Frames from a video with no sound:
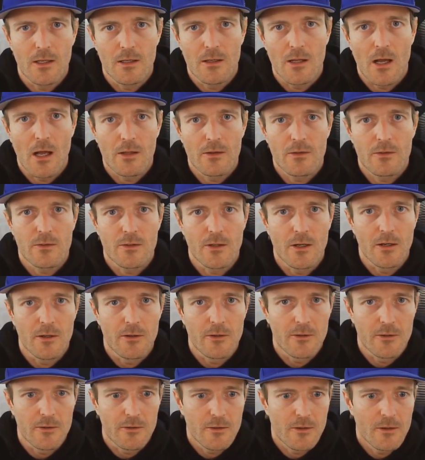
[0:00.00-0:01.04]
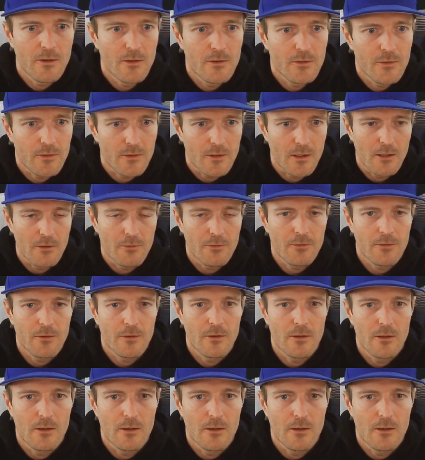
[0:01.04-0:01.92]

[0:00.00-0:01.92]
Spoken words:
non-standard stuff